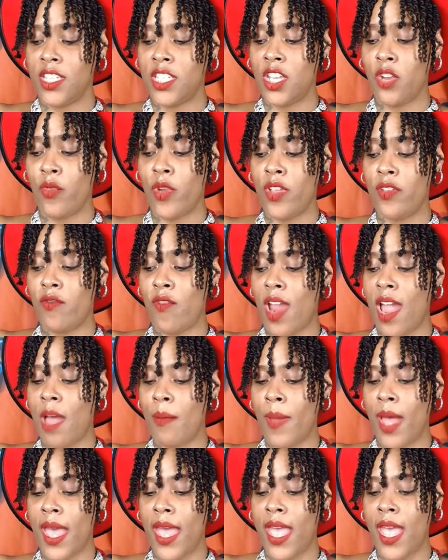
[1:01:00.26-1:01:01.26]
Cherie
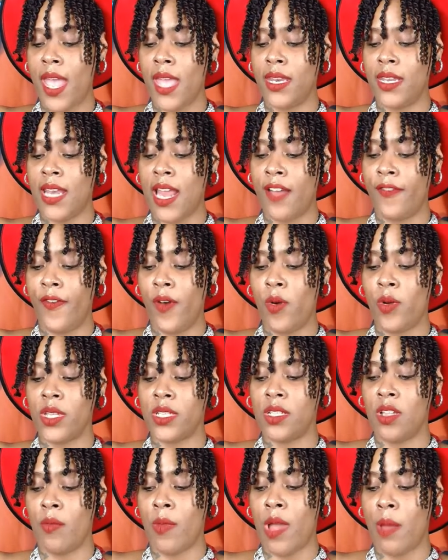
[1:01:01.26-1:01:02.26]
grabbed my hand and I
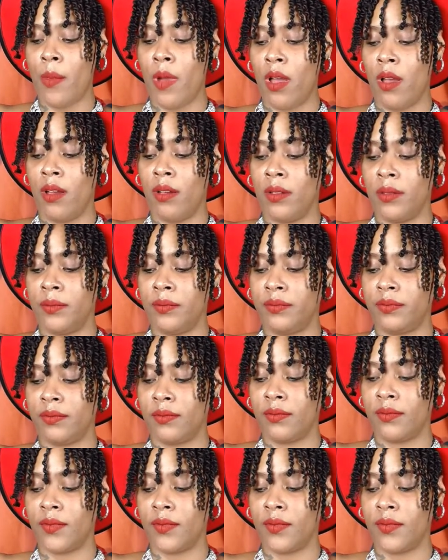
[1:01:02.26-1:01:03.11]
focused on my mom.